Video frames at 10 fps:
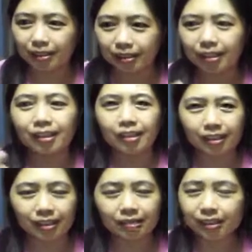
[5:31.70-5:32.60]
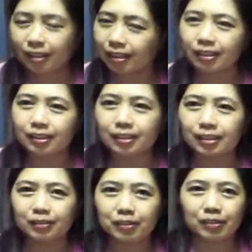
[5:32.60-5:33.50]
yeah, he really does
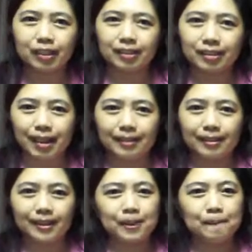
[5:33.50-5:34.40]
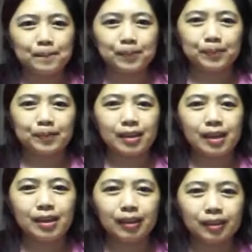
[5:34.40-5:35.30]
love you, like that.
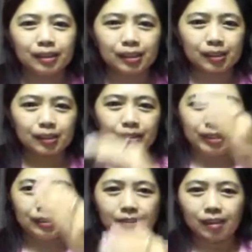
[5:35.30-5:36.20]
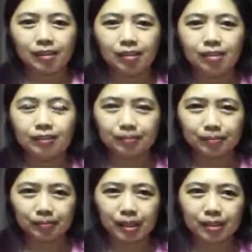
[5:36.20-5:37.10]
Okay, so yes, these are
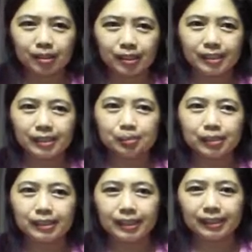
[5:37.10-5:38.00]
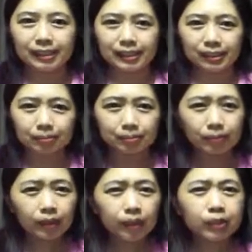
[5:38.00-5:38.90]
the example sentences.
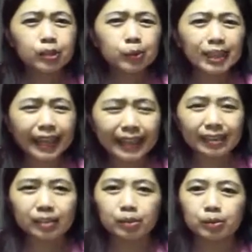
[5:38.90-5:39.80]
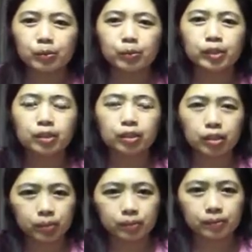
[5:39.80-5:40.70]
You were late, weren't
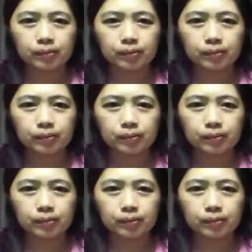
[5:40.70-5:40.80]
you?